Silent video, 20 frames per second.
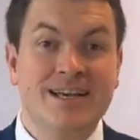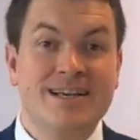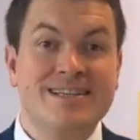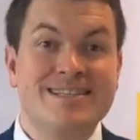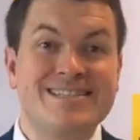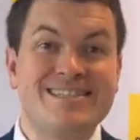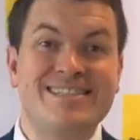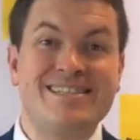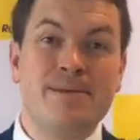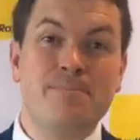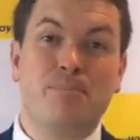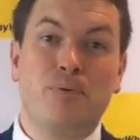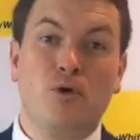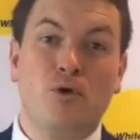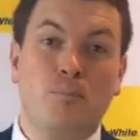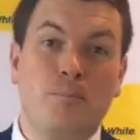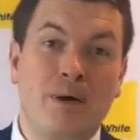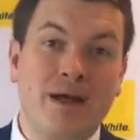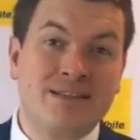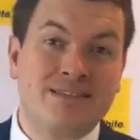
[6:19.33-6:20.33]

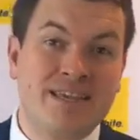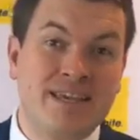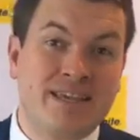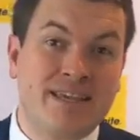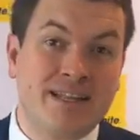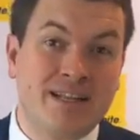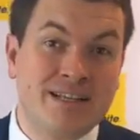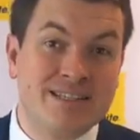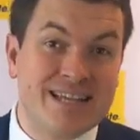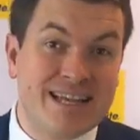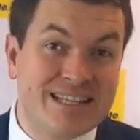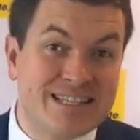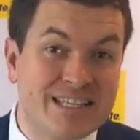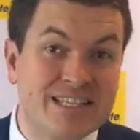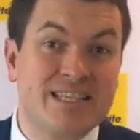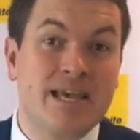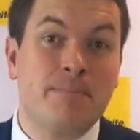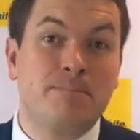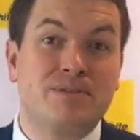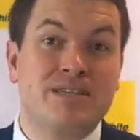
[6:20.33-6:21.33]
Simple particulars. It's a
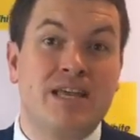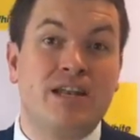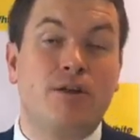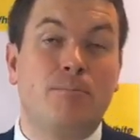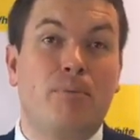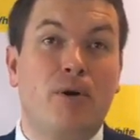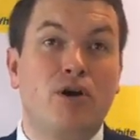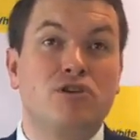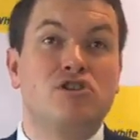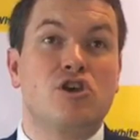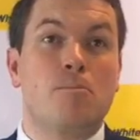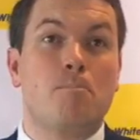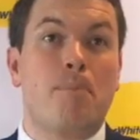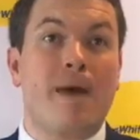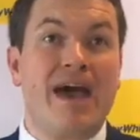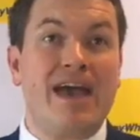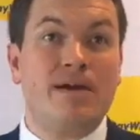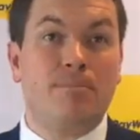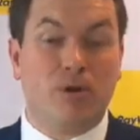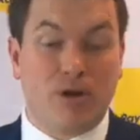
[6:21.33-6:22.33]
10% deposit
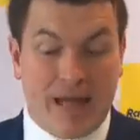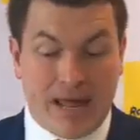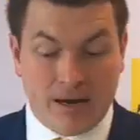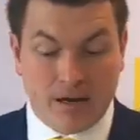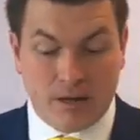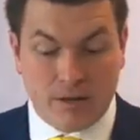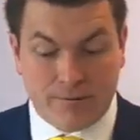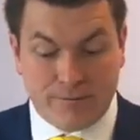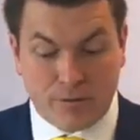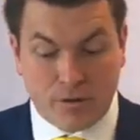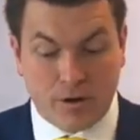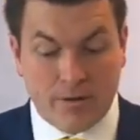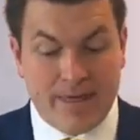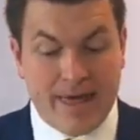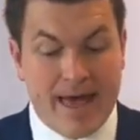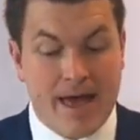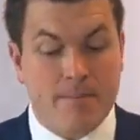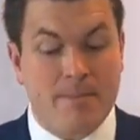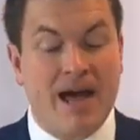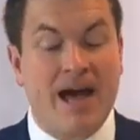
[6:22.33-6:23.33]
payable under the fall of the
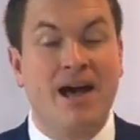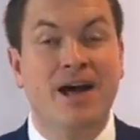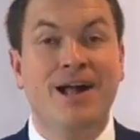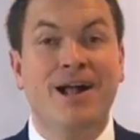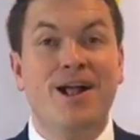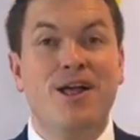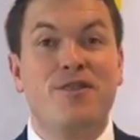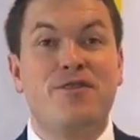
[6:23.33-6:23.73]
hammer,